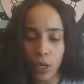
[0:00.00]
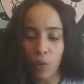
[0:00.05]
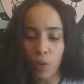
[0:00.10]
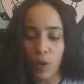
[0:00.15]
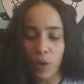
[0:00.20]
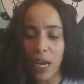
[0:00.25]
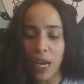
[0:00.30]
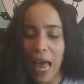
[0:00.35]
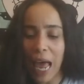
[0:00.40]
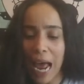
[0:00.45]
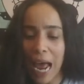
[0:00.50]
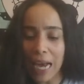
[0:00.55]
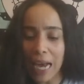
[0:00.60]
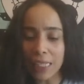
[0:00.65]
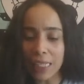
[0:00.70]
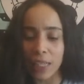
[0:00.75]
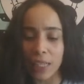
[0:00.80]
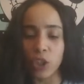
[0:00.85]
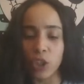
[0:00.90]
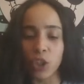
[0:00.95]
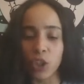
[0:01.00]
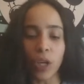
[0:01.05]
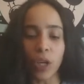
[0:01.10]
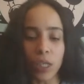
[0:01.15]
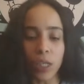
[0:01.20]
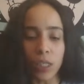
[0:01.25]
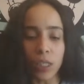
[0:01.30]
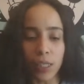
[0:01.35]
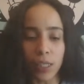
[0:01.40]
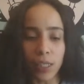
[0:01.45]
Relax and
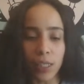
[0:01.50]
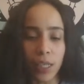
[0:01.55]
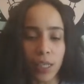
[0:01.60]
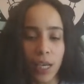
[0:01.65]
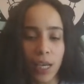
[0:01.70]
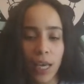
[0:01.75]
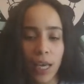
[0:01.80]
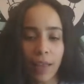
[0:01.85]
trust